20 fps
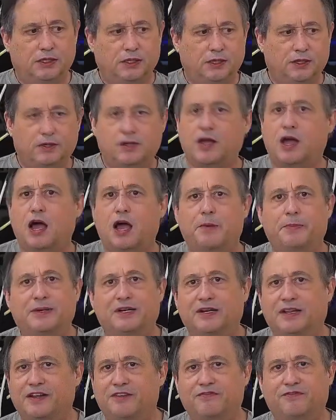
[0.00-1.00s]

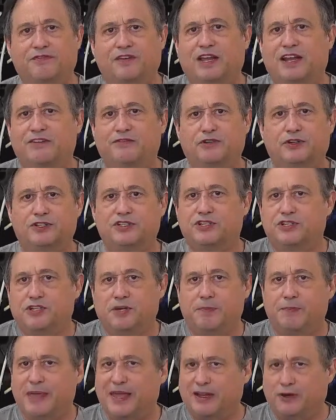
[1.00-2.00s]
commonly flavored
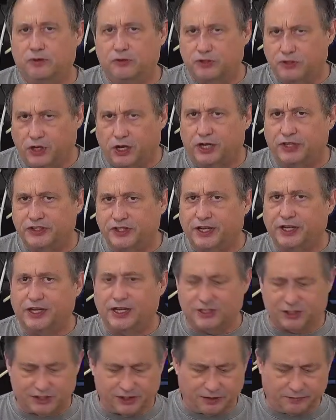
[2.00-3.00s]
tomato sauce, I
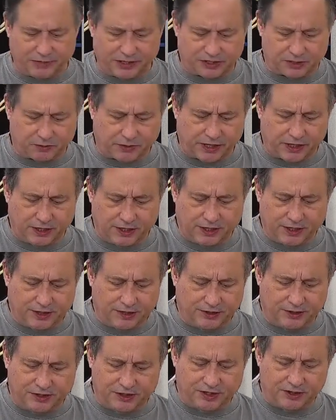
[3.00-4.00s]
guess is the best way.
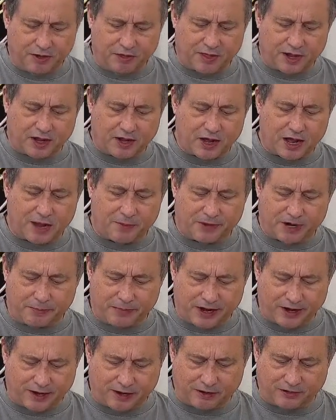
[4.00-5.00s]
There's nothing common
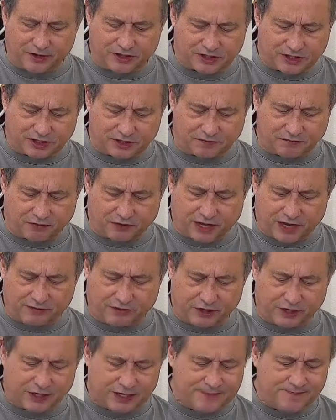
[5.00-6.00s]
about how this is
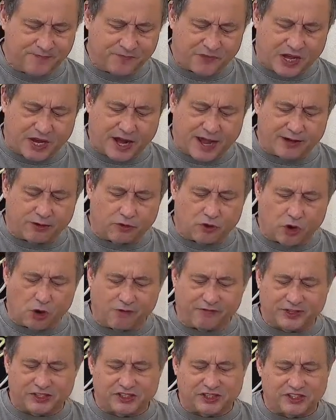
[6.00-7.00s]
flavored. And I don't know if
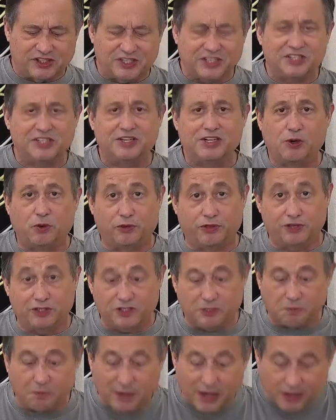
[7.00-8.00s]
it's the seasoning or the
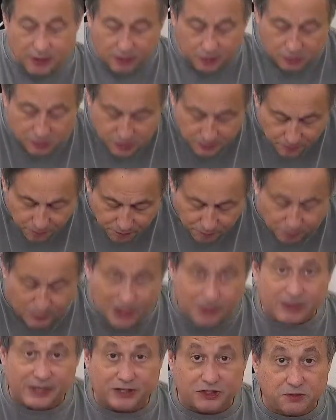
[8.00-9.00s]
tomatoes.
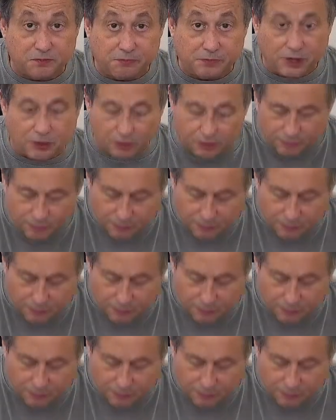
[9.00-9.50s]
Maybe it's both.